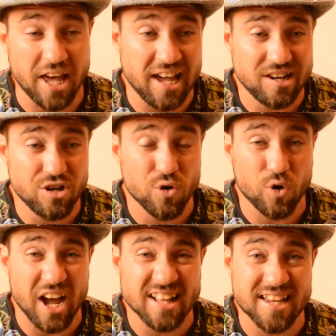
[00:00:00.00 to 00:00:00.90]
and
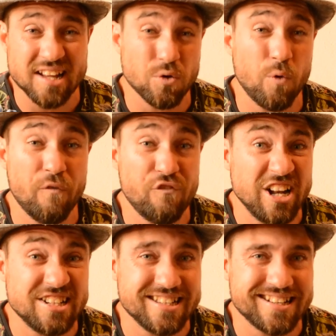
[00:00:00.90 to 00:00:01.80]
look at that
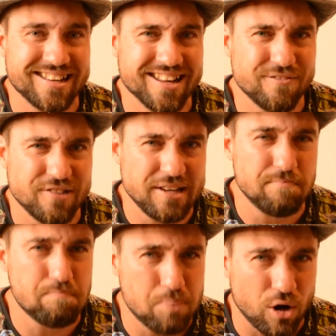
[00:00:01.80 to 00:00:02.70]
authentic, lovely
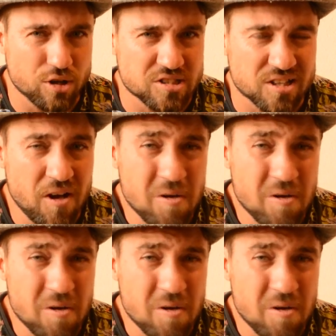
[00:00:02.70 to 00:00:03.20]
box.